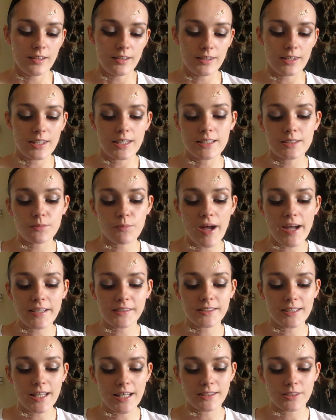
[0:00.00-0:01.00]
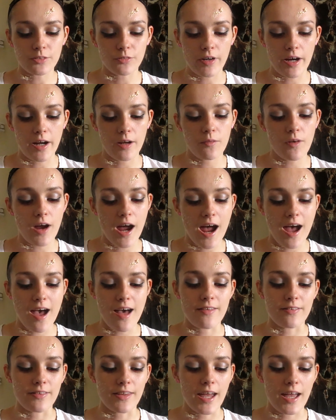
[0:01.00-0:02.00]
These are by Snazaroo
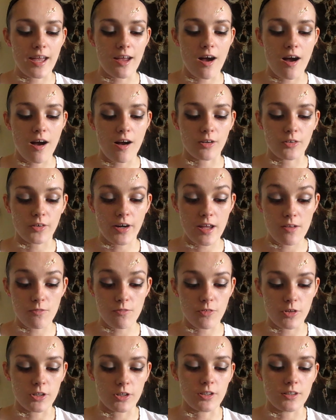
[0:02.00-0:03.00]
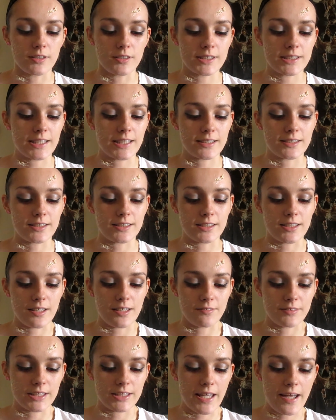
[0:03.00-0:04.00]
and they are great for
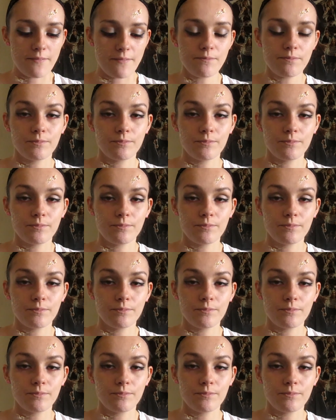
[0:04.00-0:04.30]
sensitive skin,